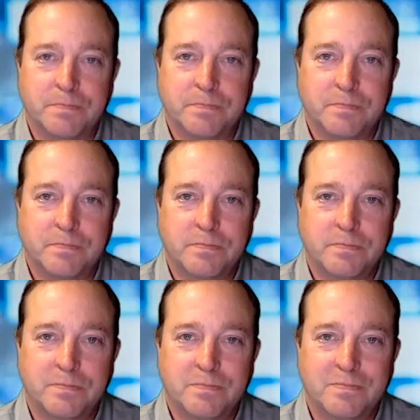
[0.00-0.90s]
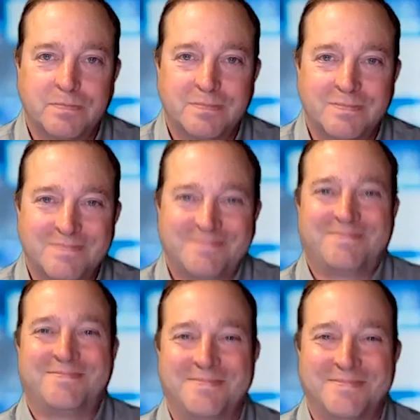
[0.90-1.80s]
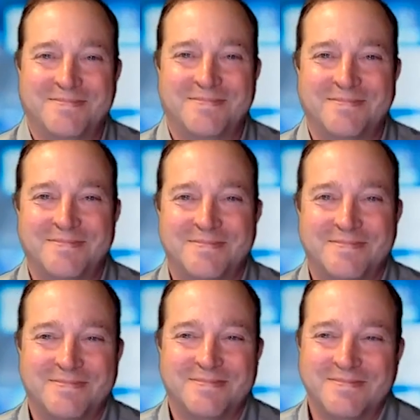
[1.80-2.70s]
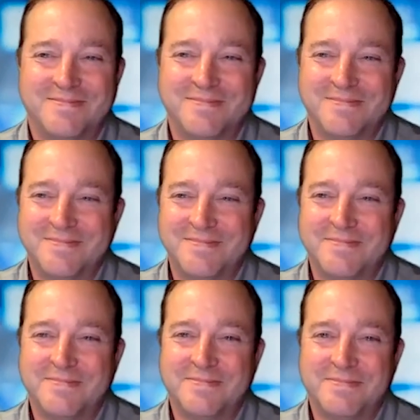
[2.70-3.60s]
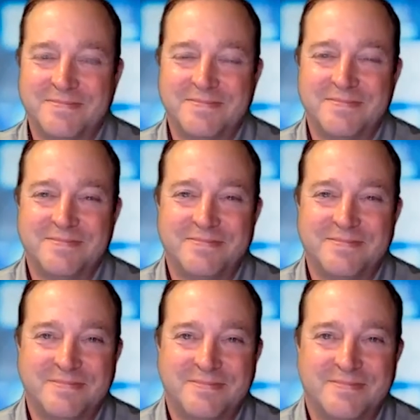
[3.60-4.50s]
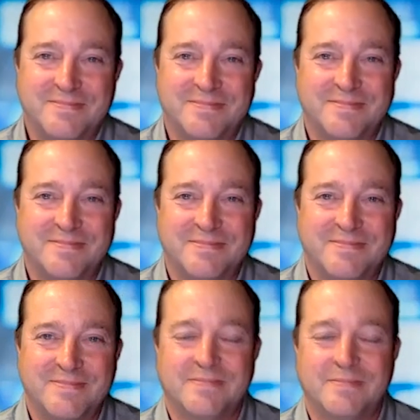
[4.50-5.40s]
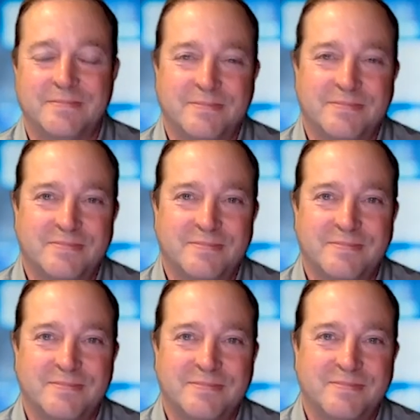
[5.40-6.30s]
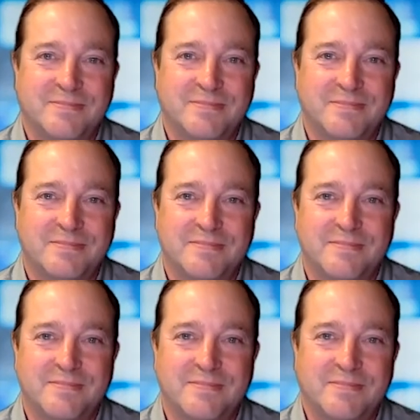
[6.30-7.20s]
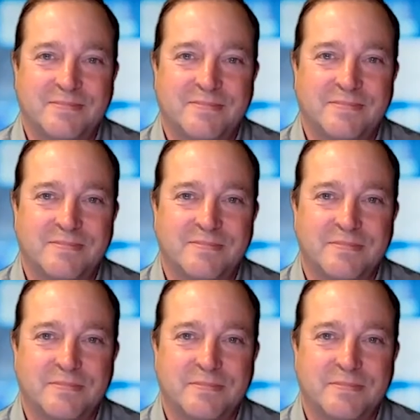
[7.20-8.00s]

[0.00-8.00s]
(silent)